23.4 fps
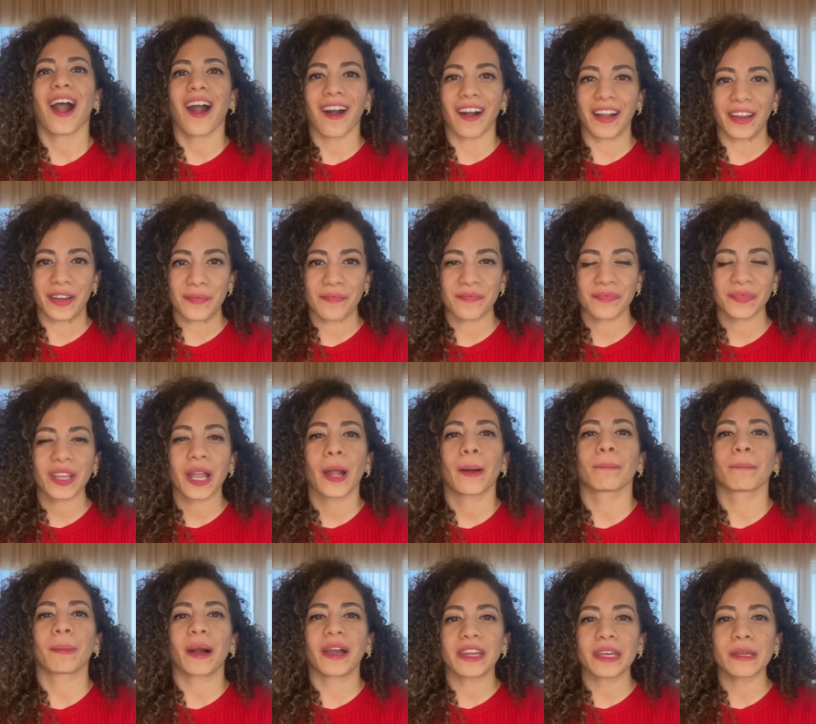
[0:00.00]
Hi,
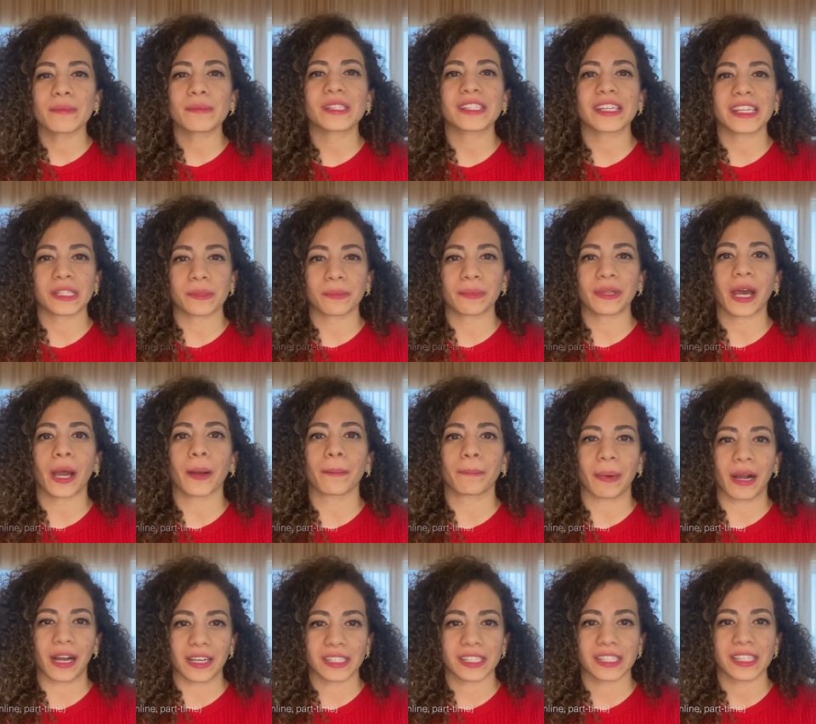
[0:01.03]
my name is Yasmine
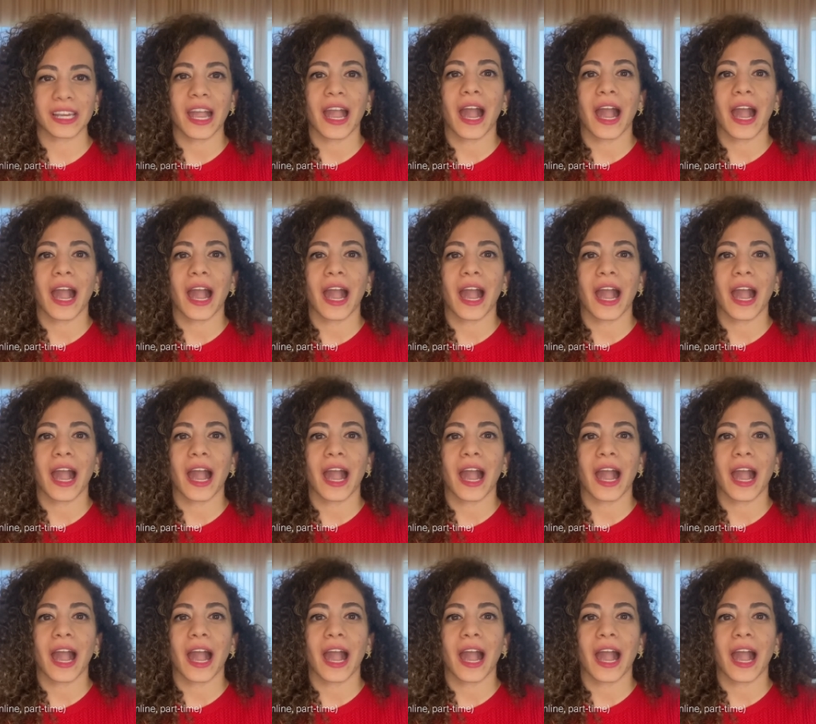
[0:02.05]
Abbas,